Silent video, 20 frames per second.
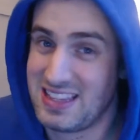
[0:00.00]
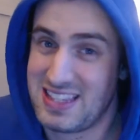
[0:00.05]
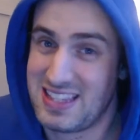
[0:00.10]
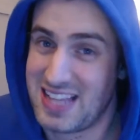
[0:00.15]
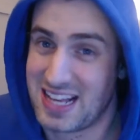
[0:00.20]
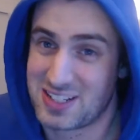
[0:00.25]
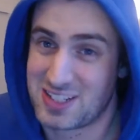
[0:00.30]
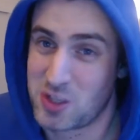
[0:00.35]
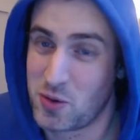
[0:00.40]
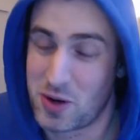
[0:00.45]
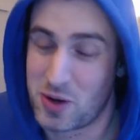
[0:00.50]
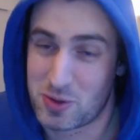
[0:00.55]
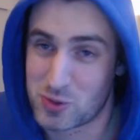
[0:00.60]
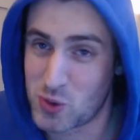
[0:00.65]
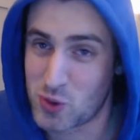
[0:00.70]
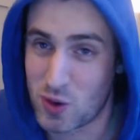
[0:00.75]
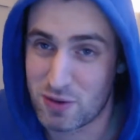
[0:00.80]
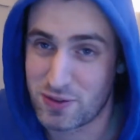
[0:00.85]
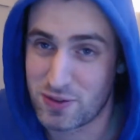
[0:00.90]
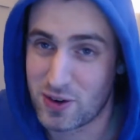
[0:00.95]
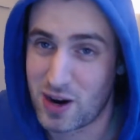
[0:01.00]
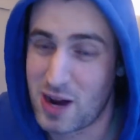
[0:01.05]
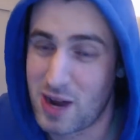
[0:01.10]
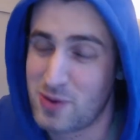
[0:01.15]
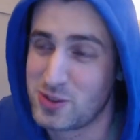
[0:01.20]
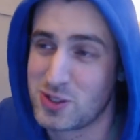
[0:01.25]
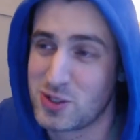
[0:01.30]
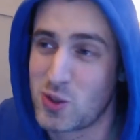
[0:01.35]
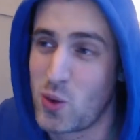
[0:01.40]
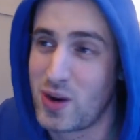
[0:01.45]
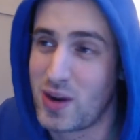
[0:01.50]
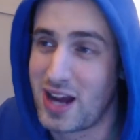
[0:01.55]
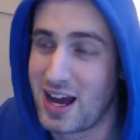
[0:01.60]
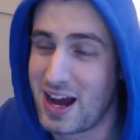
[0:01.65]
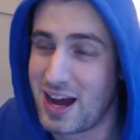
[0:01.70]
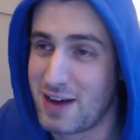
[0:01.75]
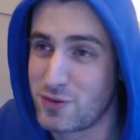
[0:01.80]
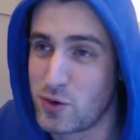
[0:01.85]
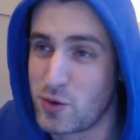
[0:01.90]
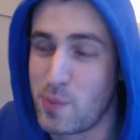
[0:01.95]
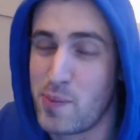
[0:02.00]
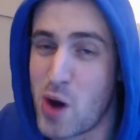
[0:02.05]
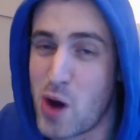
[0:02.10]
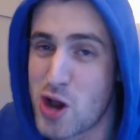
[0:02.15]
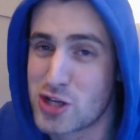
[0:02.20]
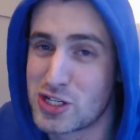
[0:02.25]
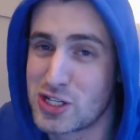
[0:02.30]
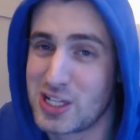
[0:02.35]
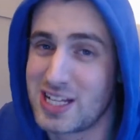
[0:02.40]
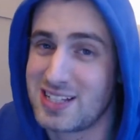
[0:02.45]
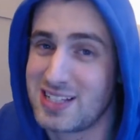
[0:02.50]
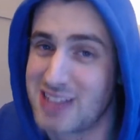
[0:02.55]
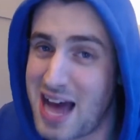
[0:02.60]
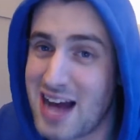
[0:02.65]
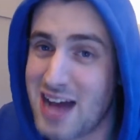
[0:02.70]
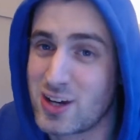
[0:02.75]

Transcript: not what I was going for. I wasn't going after a personal attack